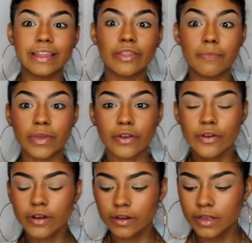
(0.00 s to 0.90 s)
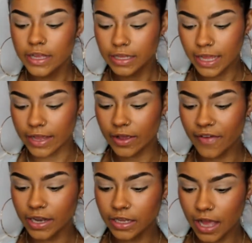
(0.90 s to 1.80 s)
in the mirror like if
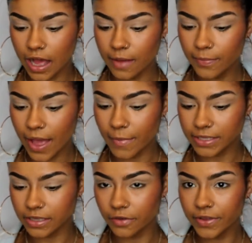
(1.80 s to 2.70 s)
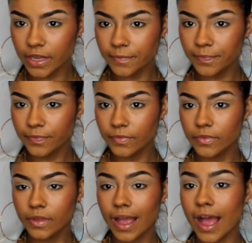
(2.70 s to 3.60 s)
i look up at myself in it
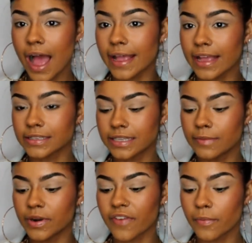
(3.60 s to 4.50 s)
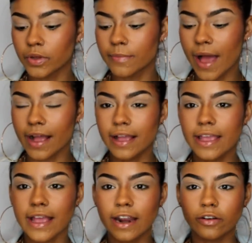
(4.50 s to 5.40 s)
I can't see it, but if I pull it back, I
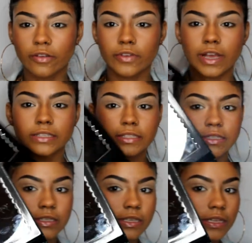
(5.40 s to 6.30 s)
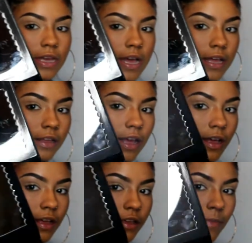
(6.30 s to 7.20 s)
can. I don't know if you guys can see that.
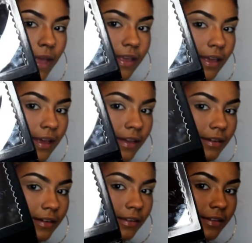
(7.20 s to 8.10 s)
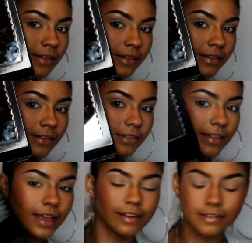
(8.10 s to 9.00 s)
Oh, you might can.
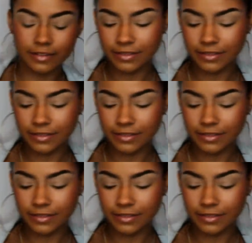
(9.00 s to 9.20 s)
That,